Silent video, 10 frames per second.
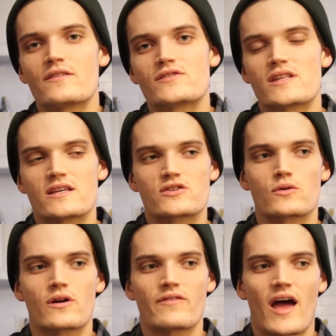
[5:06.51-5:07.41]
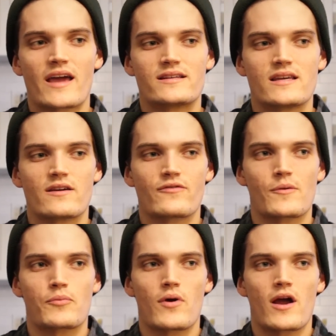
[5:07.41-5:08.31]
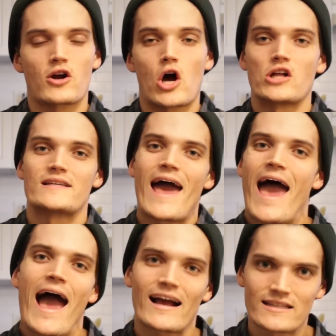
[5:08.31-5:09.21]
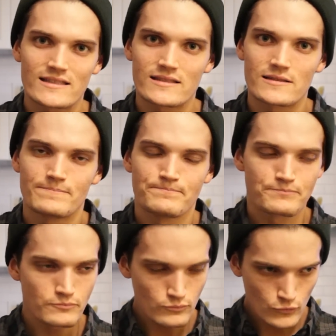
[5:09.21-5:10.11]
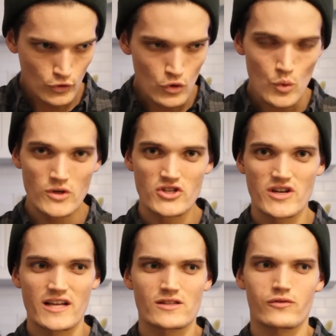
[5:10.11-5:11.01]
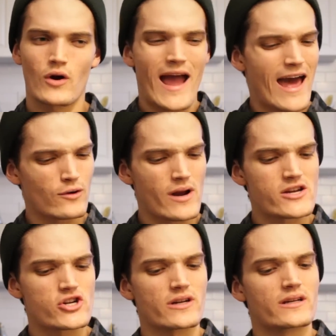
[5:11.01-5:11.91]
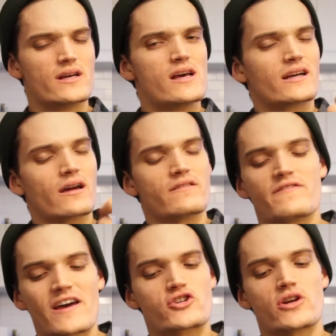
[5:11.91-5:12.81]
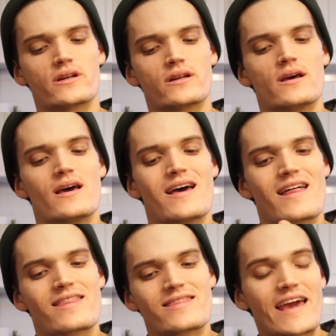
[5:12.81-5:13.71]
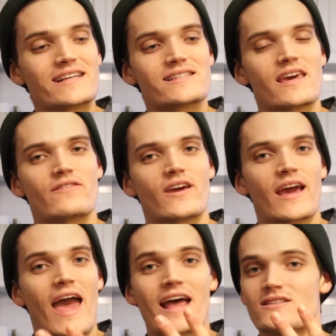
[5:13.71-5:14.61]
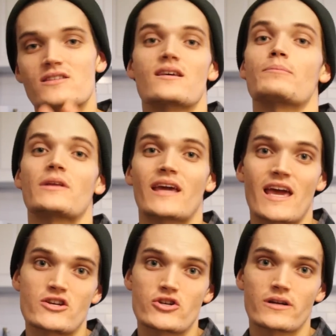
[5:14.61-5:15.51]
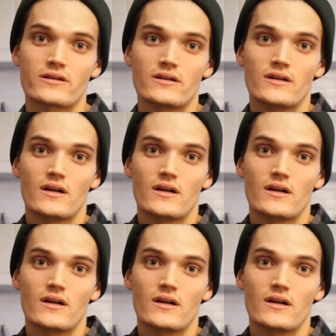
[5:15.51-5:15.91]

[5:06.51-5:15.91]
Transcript: gives this sort of idea for prayer called ACTS, which stands for Adoration, Confession, Thanksgiving, and Supplication.